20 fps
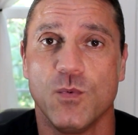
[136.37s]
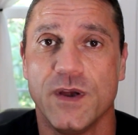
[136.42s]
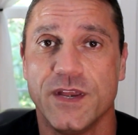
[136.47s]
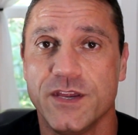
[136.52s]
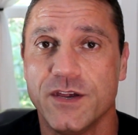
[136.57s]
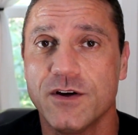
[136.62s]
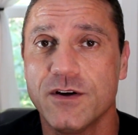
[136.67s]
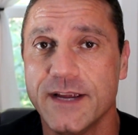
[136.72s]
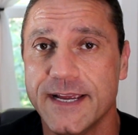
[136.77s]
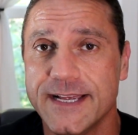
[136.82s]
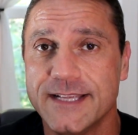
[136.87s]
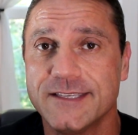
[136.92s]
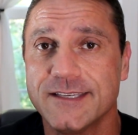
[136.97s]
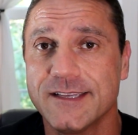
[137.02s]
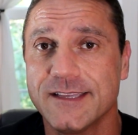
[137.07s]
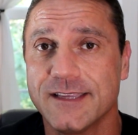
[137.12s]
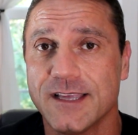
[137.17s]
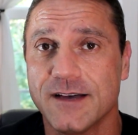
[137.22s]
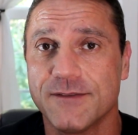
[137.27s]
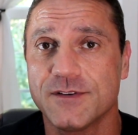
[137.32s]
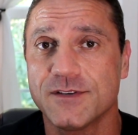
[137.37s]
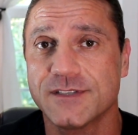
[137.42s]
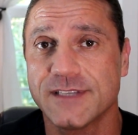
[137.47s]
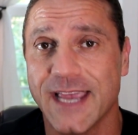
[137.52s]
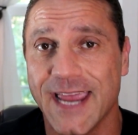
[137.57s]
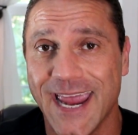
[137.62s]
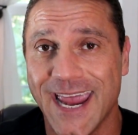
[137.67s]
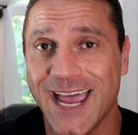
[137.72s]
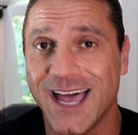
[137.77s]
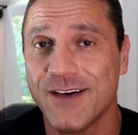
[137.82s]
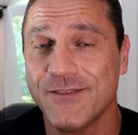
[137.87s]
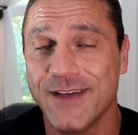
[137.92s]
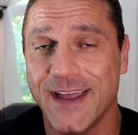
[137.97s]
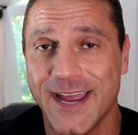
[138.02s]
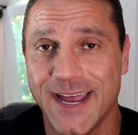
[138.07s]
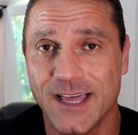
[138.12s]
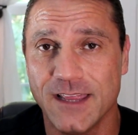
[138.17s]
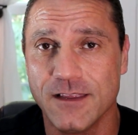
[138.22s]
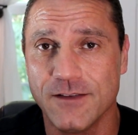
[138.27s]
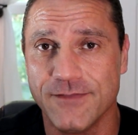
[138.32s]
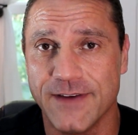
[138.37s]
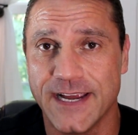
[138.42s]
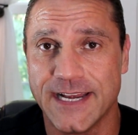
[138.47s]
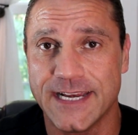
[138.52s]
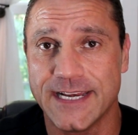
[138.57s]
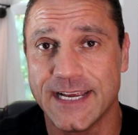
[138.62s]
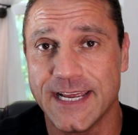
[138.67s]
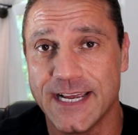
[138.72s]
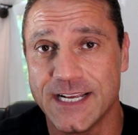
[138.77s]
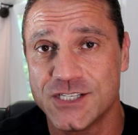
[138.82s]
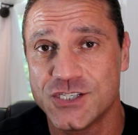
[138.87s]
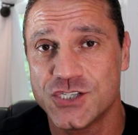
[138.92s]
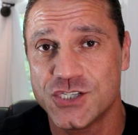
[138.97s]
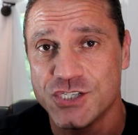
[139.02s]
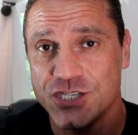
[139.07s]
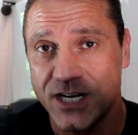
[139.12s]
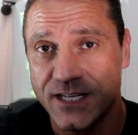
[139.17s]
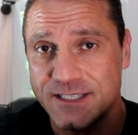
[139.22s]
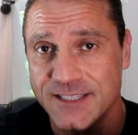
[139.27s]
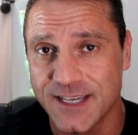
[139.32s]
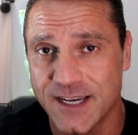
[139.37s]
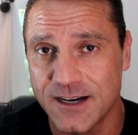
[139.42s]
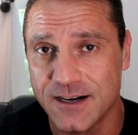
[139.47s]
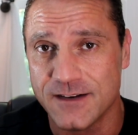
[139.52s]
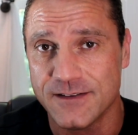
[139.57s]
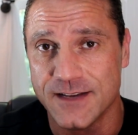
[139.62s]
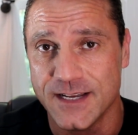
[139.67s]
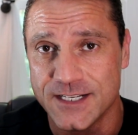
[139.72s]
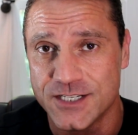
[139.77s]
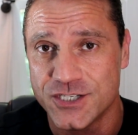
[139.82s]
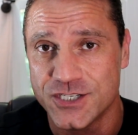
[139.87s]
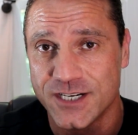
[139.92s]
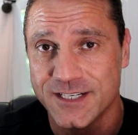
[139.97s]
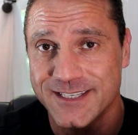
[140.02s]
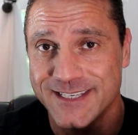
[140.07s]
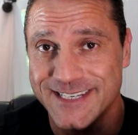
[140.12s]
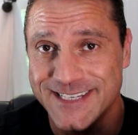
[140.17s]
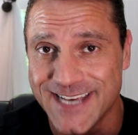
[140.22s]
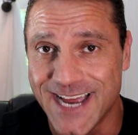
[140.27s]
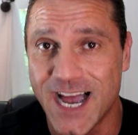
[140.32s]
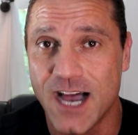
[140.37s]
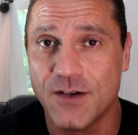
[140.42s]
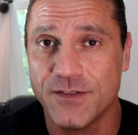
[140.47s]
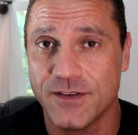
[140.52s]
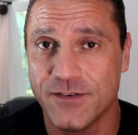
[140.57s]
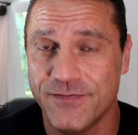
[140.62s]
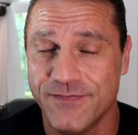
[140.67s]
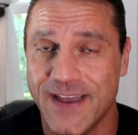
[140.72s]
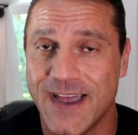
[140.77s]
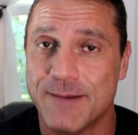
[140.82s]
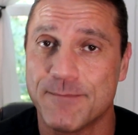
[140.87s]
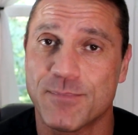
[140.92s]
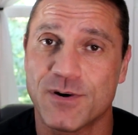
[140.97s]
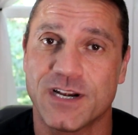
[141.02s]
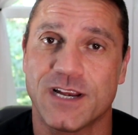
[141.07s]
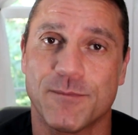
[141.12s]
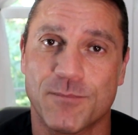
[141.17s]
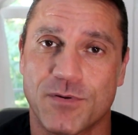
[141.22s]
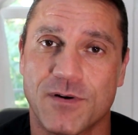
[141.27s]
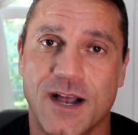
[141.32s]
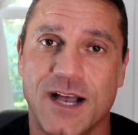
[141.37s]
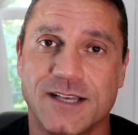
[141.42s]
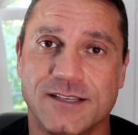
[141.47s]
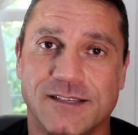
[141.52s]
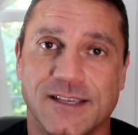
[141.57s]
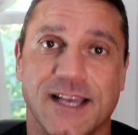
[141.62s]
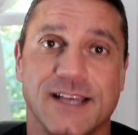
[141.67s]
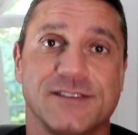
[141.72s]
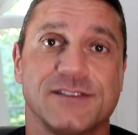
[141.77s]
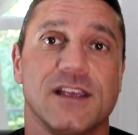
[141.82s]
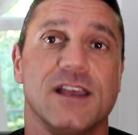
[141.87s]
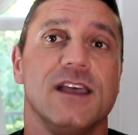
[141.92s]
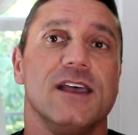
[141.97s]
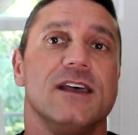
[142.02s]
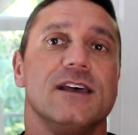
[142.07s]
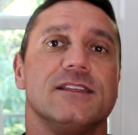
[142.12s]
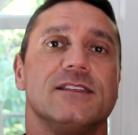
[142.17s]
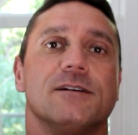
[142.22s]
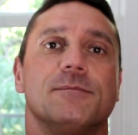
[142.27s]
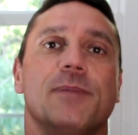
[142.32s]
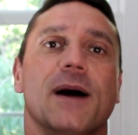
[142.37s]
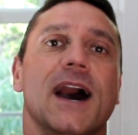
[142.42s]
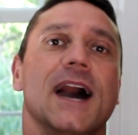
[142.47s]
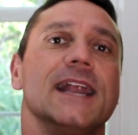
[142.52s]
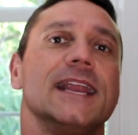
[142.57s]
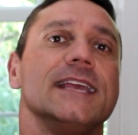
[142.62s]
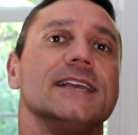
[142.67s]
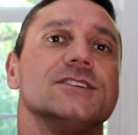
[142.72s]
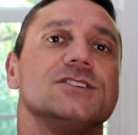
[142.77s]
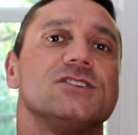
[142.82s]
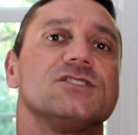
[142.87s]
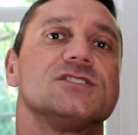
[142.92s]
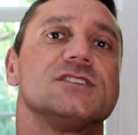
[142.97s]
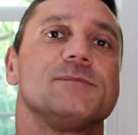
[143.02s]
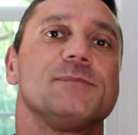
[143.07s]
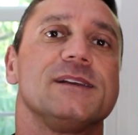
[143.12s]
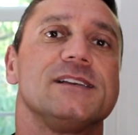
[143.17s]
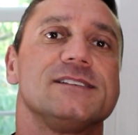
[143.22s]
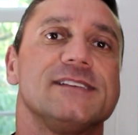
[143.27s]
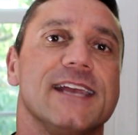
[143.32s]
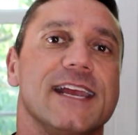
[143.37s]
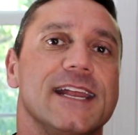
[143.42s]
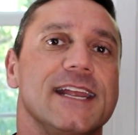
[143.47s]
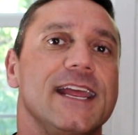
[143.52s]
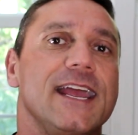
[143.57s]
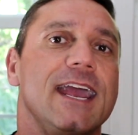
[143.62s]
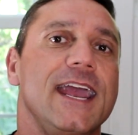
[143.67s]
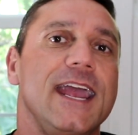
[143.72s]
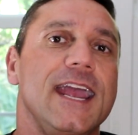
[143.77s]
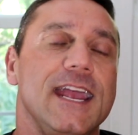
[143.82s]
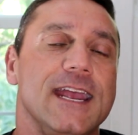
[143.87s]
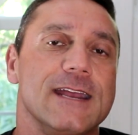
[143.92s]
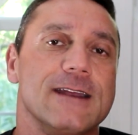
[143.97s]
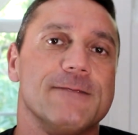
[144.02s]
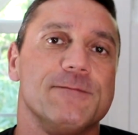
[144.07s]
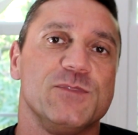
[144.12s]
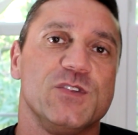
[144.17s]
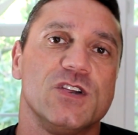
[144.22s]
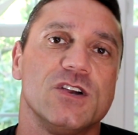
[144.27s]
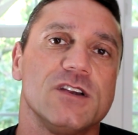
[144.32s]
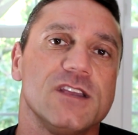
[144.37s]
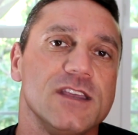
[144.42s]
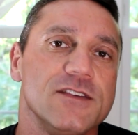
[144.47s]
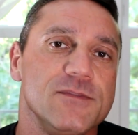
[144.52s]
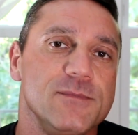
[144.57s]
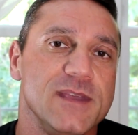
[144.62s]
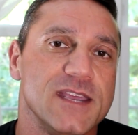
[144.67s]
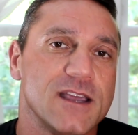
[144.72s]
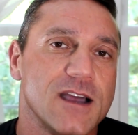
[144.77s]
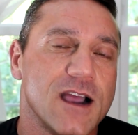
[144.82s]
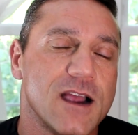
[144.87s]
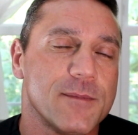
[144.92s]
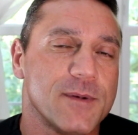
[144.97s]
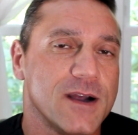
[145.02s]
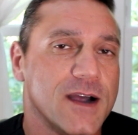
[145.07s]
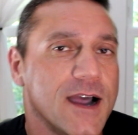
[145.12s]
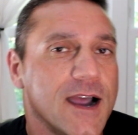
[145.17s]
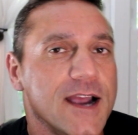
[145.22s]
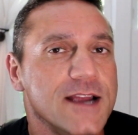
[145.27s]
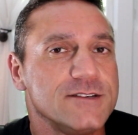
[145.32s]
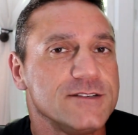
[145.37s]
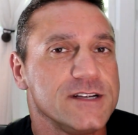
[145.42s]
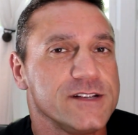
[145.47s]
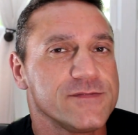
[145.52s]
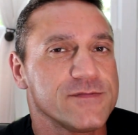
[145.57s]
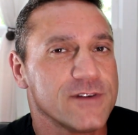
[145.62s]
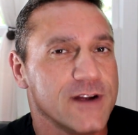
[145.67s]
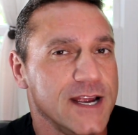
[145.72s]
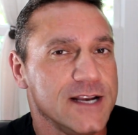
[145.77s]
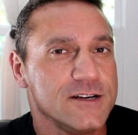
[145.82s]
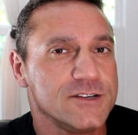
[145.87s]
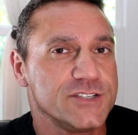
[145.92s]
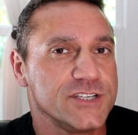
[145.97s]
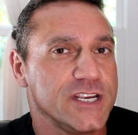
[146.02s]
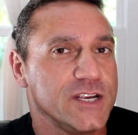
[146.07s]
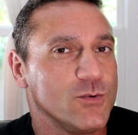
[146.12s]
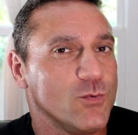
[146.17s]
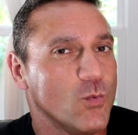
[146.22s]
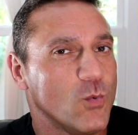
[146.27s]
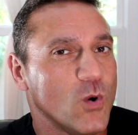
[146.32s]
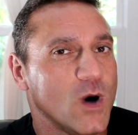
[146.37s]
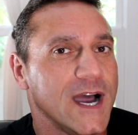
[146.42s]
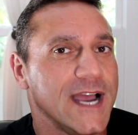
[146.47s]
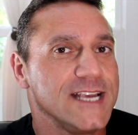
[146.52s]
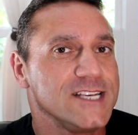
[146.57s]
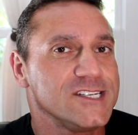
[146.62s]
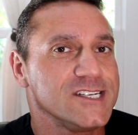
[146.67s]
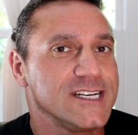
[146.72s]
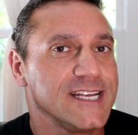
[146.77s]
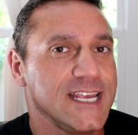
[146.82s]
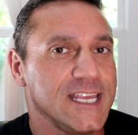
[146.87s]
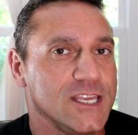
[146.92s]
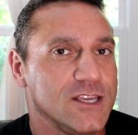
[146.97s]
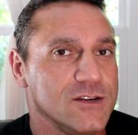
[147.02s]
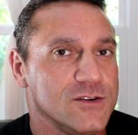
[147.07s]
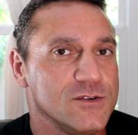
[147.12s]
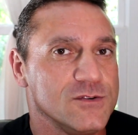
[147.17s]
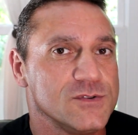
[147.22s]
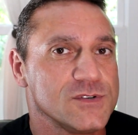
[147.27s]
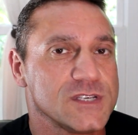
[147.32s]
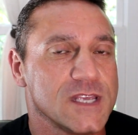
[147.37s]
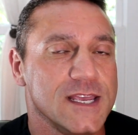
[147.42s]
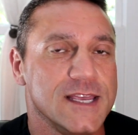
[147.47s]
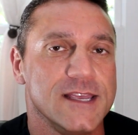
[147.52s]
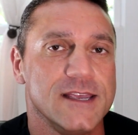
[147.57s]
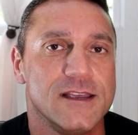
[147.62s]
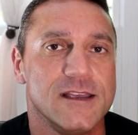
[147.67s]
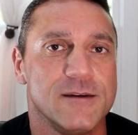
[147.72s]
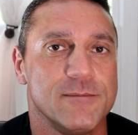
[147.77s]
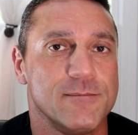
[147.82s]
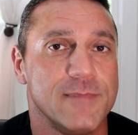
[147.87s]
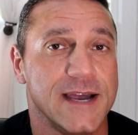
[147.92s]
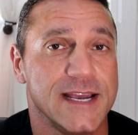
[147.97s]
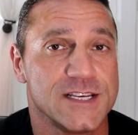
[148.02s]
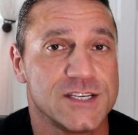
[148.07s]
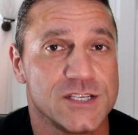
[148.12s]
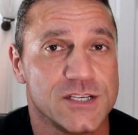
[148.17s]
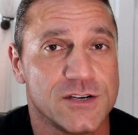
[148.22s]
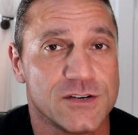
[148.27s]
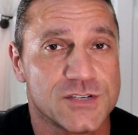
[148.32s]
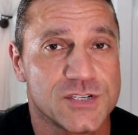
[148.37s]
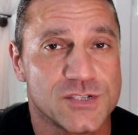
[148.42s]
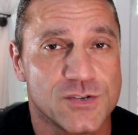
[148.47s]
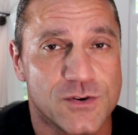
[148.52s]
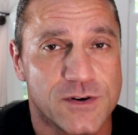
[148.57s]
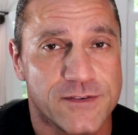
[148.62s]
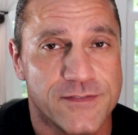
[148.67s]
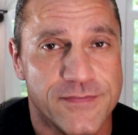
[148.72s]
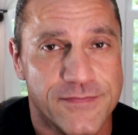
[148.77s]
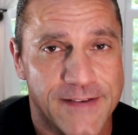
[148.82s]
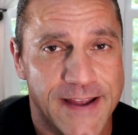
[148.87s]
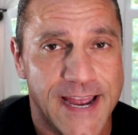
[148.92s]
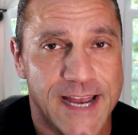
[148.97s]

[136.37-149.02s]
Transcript: When your insulin levels have elevated, it shuts down the fat-burning process. The body is just simply saying, hey, you're giving me carbohydrates for energy, why should I use your stored